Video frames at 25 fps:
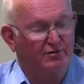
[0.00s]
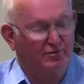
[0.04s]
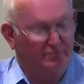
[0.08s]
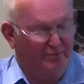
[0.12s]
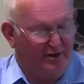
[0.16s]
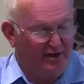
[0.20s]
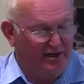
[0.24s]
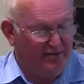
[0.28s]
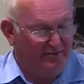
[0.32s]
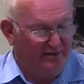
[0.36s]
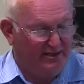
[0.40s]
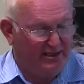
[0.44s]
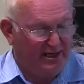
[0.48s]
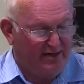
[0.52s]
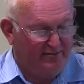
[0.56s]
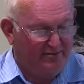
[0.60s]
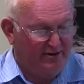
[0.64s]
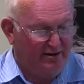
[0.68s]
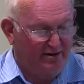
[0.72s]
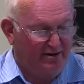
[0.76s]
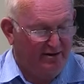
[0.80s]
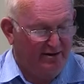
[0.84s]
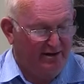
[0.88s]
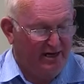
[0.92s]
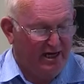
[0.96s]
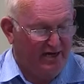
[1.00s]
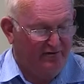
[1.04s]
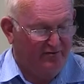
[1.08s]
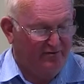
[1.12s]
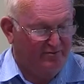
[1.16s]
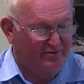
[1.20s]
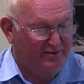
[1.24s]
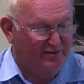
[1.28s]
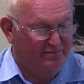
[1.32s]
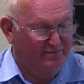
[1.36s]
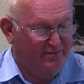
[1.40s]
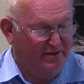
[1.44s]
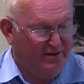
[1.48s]
Uncle Bonnie became an
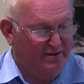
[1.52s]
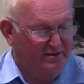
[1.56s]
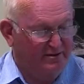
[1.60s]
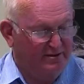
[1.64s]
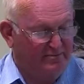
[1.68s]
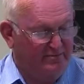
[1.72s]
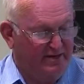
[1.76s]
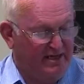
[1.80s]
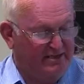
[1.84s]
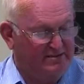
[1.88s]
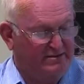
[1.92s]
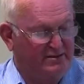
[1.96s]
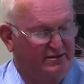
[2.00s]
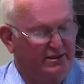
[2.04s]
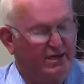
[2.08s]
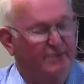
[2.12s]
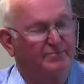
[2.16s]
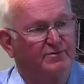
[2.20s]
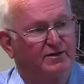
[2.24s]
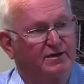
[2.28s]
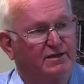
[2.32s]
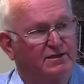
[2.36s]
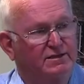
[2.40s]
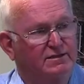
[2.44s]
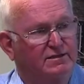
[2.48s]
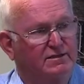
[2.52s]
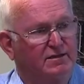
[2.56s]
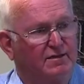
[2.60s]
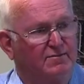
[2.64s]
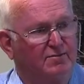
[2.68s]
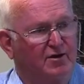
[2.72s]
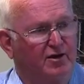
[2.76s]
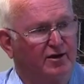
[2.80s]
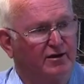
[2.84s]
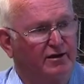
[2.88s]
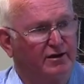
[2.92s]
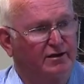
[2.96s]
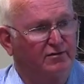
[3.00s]
overman to make the deputies and the
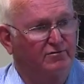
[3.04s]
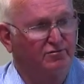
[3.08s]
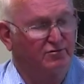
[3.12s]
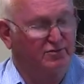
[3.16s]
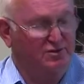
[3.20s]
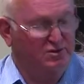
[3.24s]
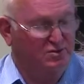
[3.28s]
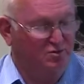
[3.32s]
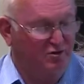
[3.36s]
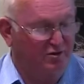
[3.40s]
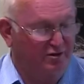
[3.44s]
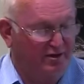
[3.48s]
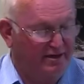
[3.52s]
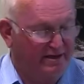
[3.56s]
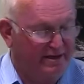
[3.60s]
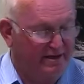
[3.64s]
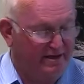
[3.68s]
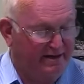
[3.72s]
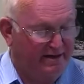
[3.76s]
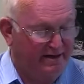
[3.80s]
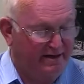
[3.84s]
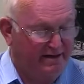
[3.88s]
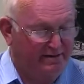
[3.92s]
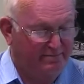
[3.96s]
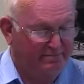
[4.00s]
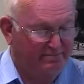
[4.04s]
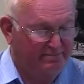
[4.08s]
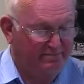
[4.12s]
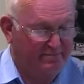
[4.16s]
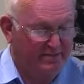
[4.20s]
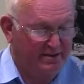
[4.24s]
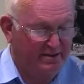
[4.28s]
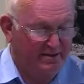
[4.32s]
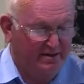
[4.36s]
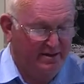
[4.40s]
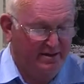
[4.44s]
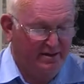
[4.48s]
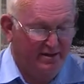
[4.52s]
mining crews work harder.
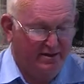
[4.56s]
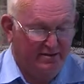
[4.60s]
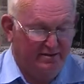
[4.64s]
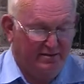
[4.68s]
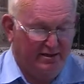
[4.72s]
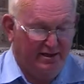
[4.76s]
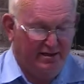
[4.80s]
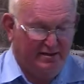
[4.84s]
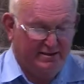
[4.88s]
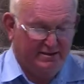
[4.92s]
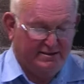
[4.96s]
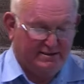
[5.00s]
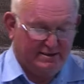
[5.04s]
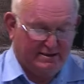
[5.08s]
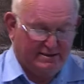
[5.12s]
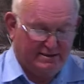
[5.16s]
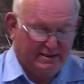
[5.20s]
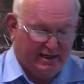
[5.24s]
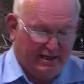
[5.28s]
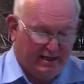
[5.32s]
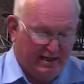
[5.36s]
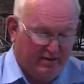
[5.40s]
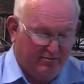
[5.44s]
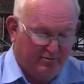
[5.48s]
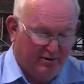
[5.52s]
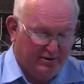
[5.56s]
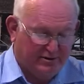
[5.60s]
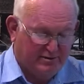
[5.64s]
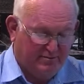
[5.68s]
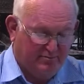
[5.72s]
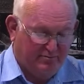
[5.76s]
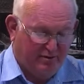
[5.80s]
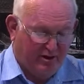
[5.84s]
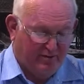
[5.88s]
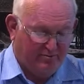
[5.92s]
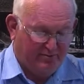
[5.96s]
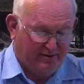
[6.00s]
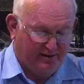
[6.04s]
Needless to say, it
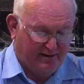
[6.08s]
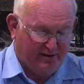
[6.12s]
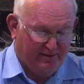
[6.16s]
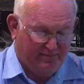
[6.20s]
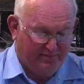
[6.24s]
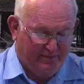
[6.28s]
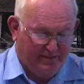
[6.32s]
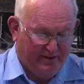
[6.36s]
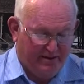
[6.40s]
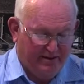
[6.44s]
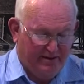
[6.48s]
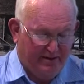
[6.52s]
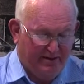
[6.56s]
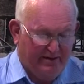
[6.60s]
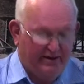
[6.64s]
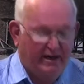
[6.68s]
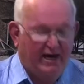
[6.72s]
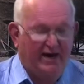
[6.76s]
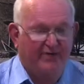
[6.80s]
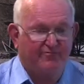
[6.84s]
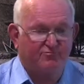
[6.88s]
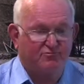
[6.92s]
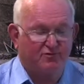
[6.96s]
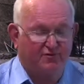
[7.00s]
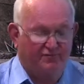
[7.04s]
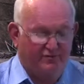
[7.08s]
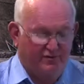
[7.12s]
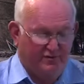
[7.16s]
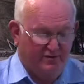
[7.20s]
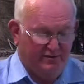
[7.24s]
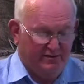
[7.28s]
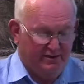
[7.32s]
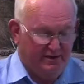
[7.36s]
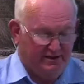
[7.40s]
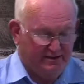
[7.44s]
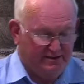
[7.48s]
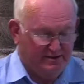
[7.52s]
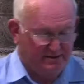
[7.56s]
wasn't popular, and after a few
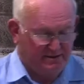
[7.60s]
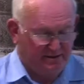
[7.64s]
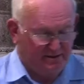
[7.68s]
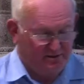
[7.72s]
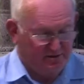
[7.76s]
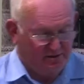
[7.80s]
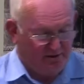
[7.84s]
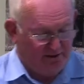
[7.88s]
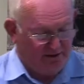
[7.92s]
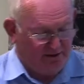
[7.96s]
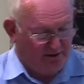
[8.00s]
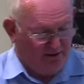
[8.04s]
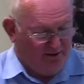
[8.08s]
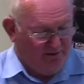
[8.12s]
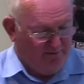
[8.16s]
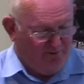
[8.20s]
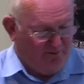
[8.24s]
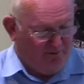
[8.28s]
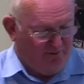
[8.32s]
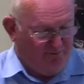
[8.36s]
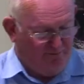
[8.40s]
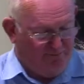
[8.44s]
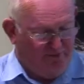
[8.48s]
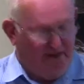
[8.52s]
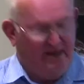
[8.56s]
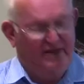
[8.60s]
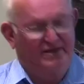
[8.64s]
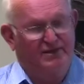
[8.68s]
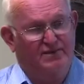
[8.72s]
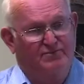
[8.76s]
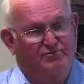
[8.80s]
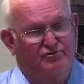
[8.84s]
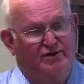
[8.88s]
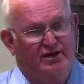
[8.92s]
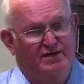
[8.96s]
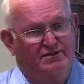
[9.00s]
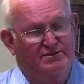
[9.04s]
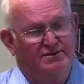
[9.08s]
years, the Joint Coal Board banned the
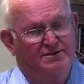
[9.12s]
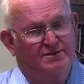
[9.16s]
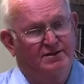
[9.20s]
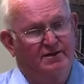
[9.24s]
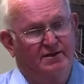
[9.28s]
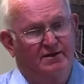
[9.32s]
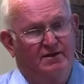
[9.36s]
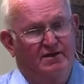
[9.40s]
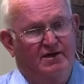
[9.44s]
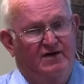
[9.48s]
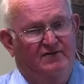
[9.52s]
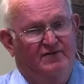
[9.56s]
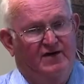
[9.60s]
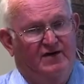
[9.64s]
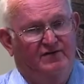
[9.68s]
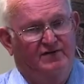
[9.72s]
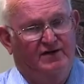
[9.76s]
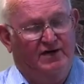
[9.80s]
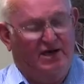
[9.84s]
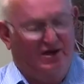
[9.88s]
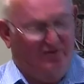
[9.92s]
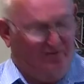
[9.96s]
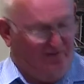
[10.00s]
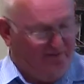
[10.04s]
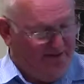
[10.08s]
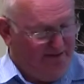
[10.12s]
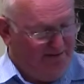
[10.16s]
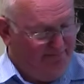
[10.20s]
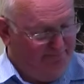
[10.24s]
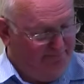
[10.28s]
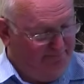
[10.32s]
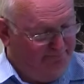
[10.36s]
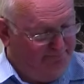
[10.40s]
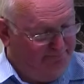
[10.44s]
practice of having overmen.